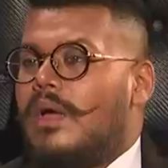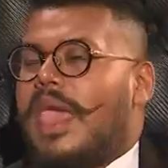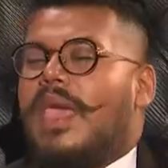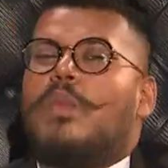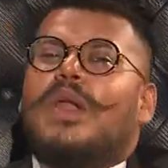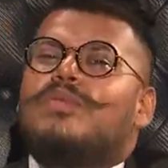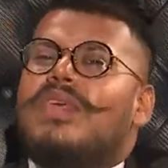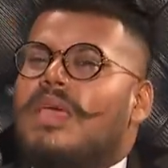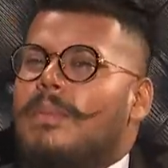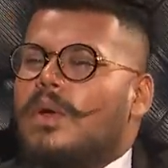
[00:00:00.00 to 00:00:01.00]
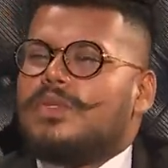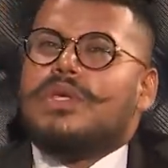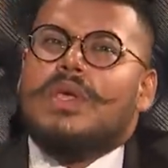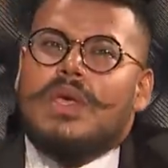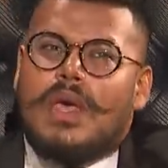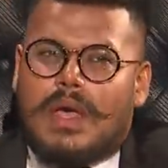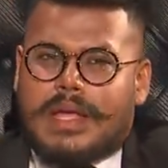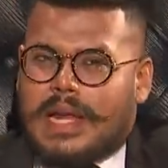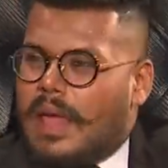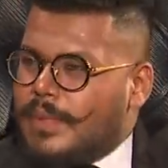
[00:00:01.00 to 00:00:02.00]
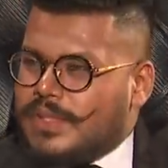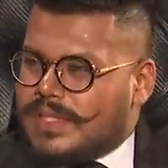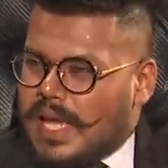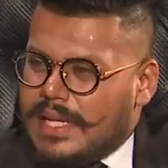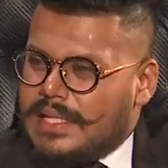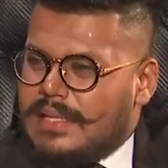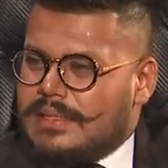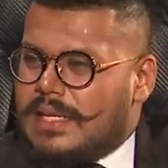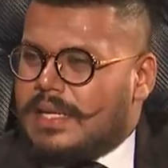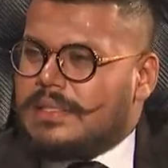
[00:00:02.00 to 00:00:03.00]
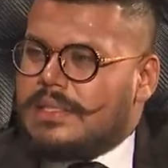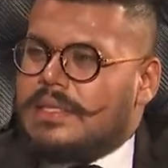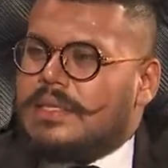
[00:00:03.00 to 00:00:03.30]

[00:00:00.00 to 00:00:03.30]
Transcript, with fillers: Okay. What yeah. do you think about Colombo Society these days?